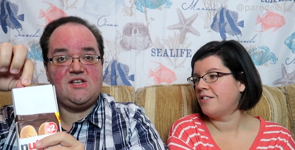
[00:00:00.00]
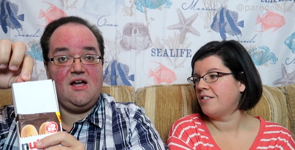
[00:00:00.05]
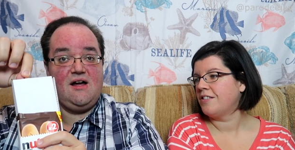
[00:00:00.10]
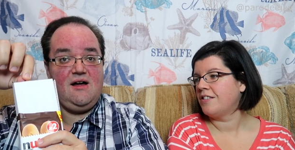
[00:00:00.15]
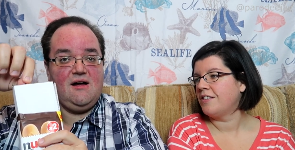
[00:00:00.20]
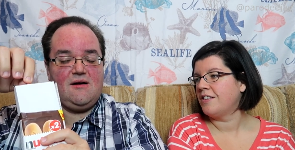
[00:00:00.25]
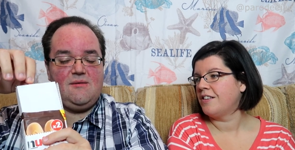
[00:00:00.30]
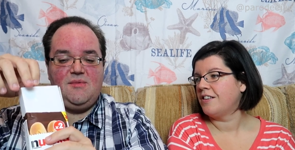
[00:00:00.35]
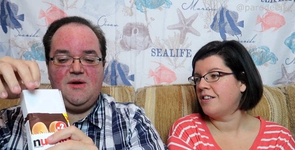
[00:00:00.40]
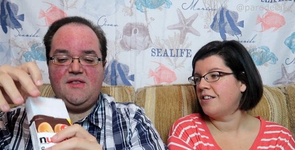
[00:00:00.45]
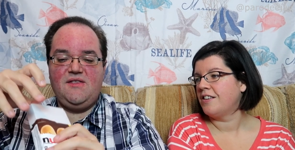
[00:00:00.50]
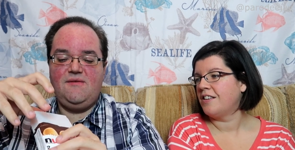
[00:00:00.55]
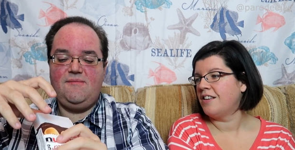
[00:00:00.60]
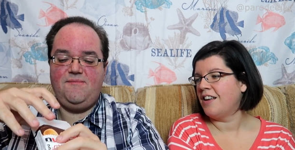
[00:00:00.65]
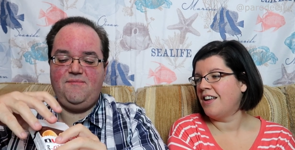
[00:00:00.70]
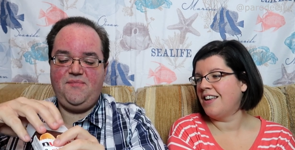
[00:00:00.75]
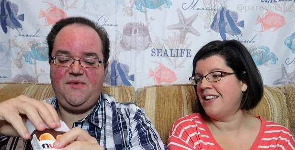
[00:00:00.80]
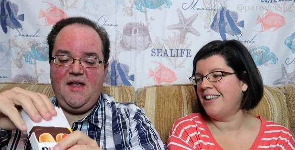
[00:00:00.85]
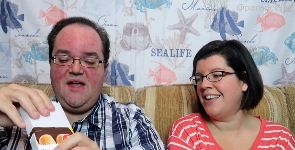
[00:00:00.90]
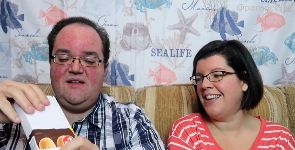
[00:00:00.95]
Speaker 1: stuffed, but
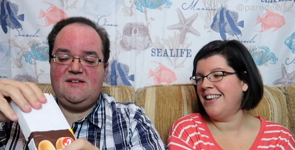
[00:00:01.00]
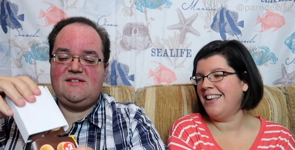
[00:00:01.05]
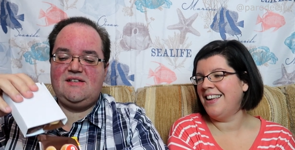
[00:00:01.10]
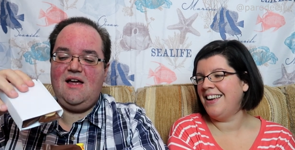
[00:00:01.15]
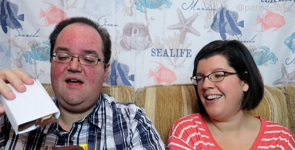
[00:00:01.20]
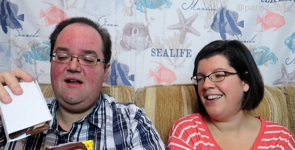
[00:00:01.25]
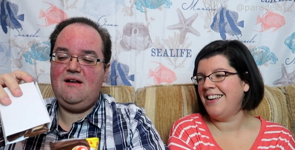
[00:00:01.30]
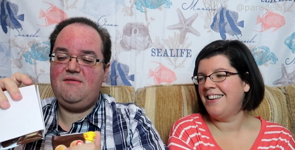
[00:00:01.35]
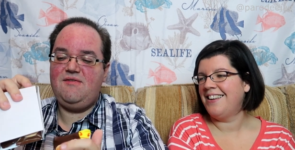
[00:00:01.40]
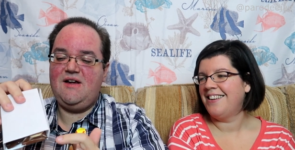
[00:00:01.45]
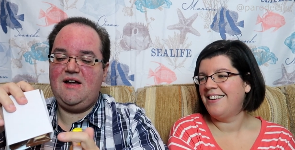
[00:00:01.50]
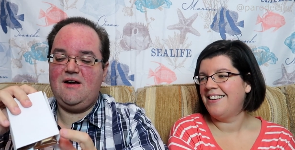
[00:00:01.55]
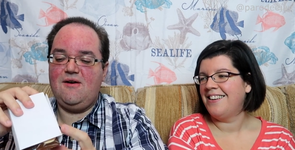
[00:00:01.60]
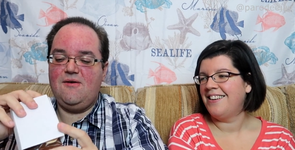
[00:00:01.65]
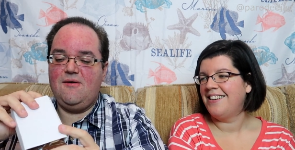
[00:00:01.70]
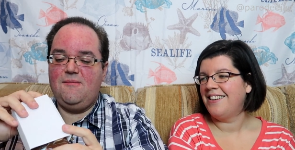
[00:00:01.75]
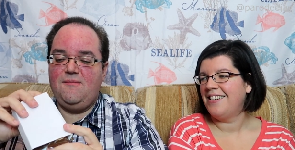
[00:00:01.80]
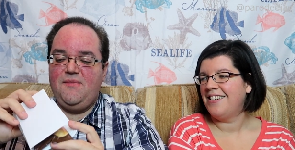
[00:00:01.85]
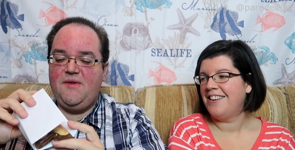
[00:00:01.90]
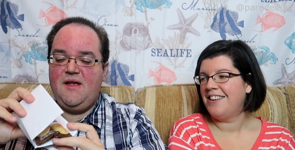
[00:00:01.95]
inside of here,
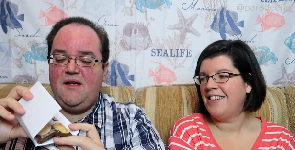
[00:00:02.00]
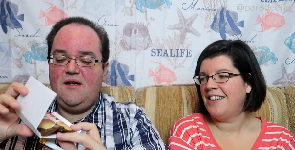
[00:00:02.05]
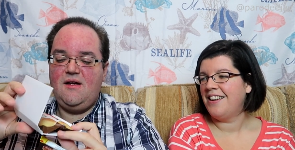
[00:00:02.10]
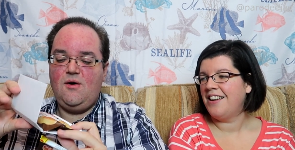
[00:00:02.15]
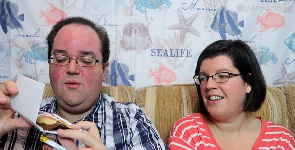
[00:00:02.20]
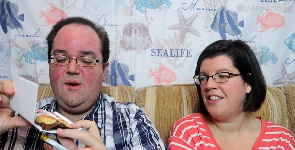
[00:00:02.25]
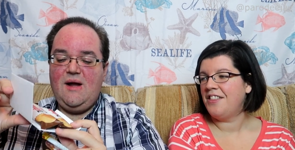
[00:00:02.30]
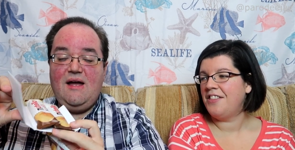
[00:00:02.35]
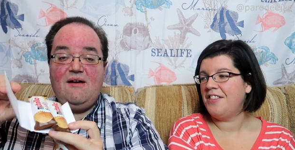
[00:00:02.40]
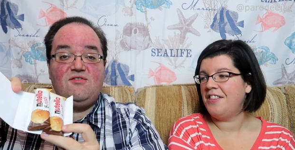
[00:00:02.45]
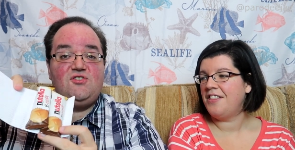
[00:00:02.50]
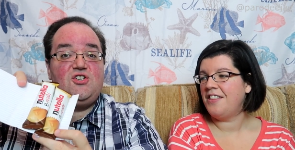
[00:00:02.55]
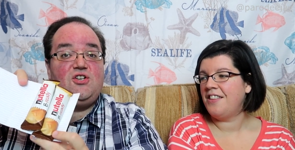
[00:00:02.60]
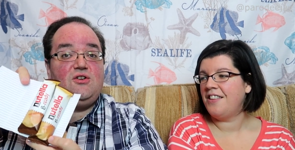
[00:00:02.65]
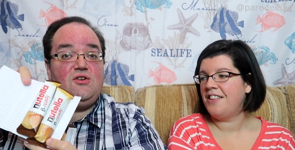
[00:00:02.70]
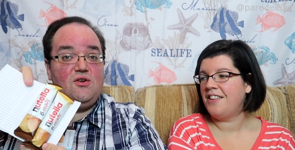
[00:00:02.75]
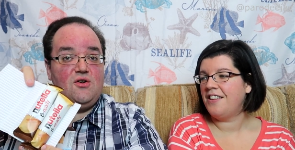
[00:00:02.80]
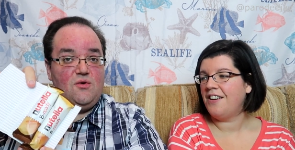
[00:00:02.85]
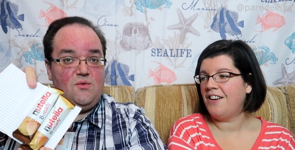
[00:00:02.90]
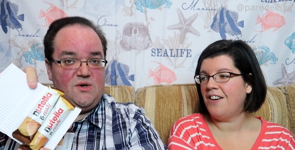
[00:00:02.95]
we have
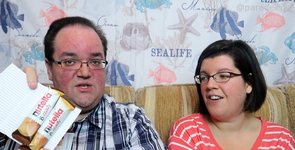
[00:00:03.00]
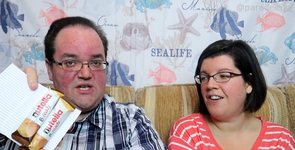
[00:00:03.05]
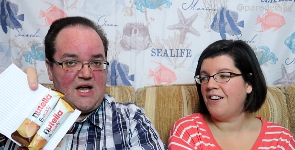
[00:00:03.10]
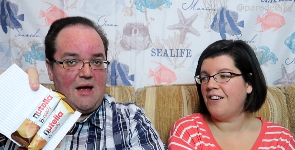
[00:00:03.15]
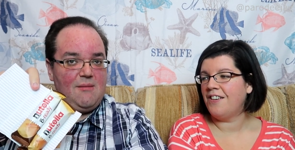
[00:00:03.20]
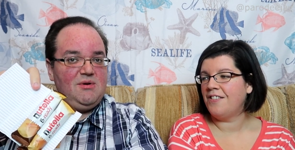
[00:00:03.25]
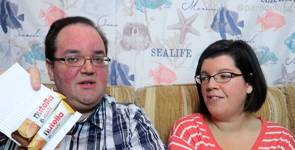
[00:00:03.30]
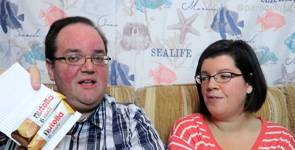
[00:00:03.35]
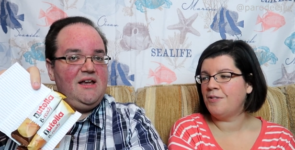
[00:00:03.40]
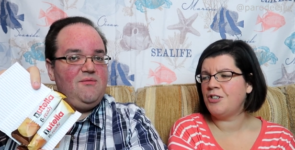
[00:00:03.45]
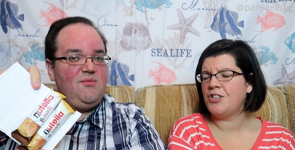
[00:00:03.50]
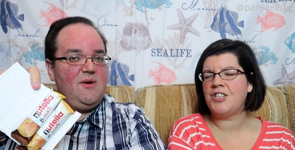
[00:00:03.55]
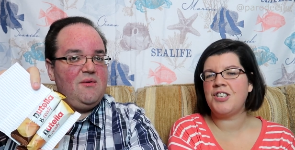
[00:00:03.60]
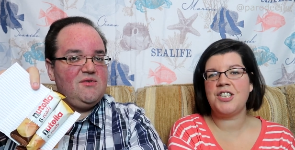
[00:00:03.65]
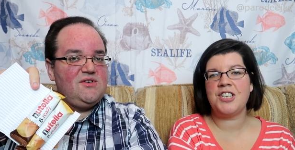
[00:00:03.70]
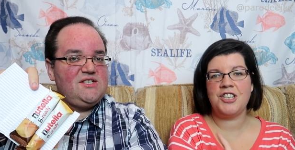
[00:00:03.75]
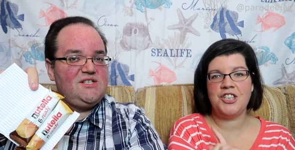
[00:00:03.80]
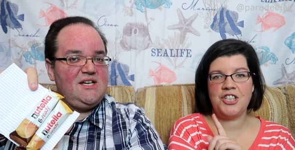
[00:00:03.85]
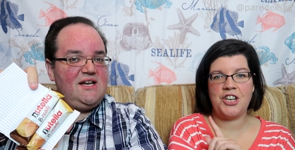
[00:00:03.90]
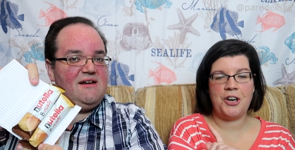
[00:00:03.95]
two, which I believe we
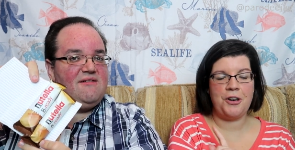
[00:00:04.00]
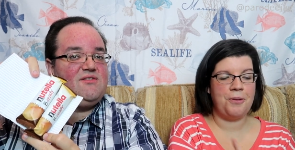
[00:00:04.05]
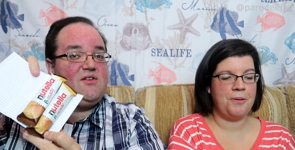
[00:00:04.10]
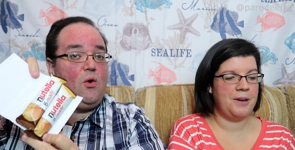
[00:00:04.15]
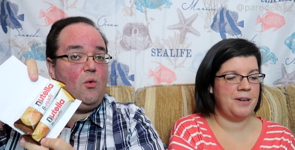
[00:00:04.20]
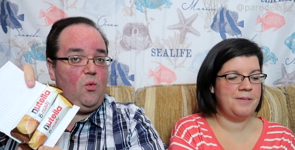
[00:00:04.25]
received